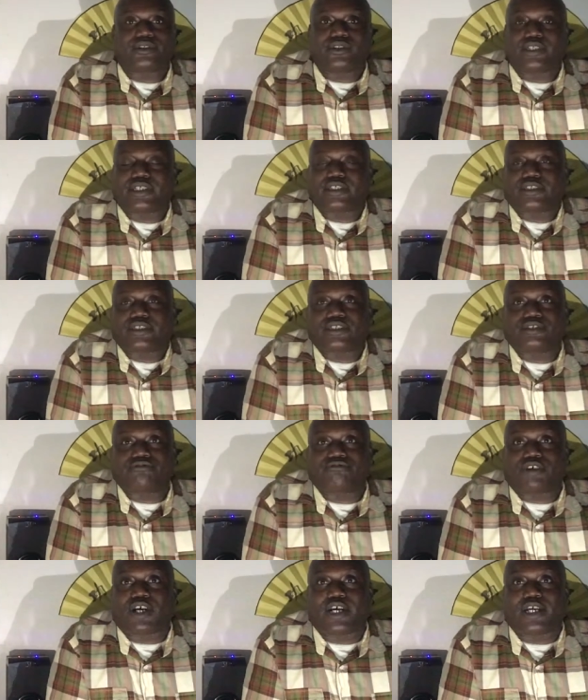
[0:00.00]
let's just
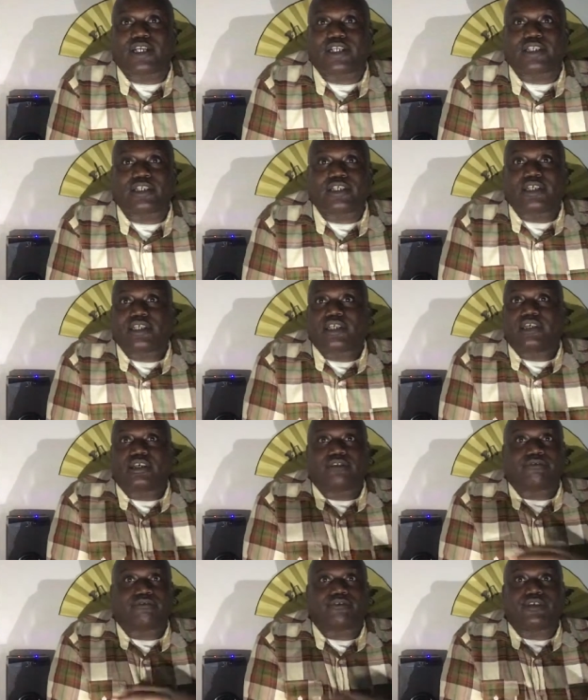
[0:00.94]
ride and
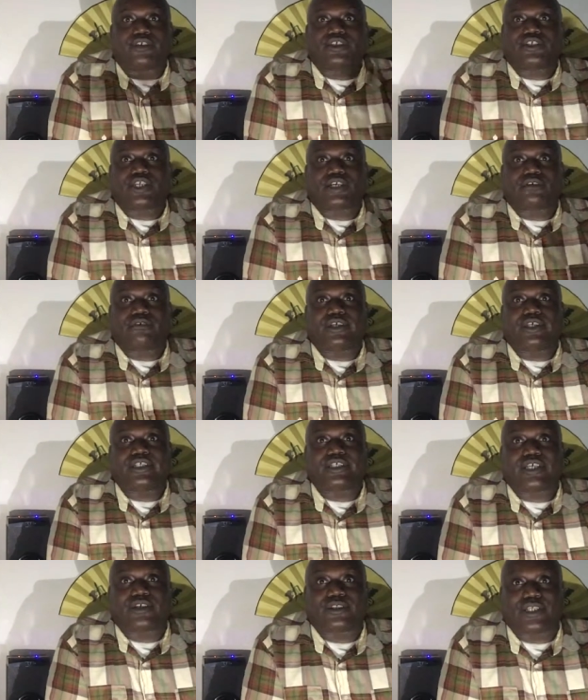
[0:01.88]
finish our
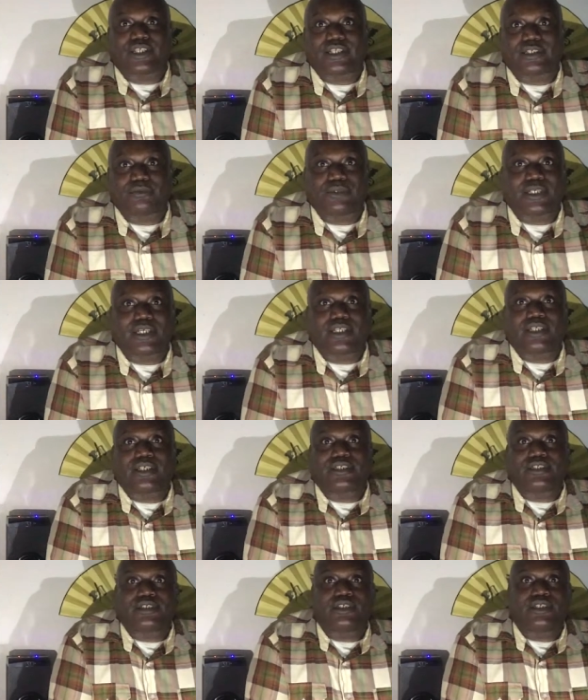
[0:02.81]
race out. Let them kill
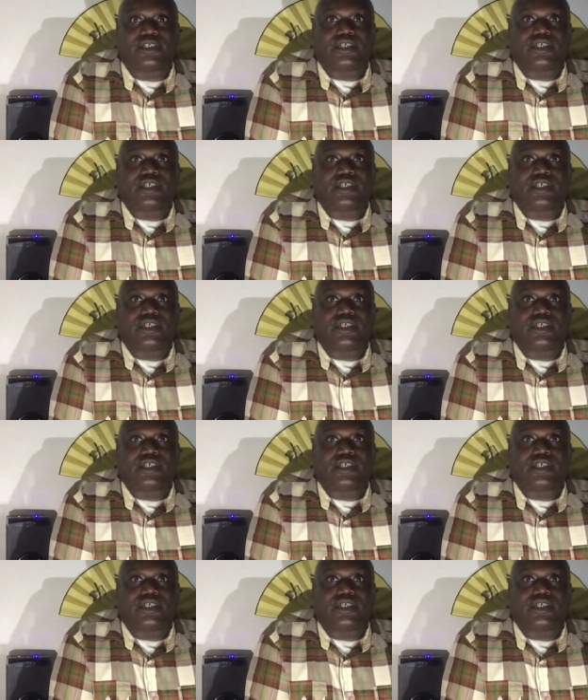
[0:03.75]
us.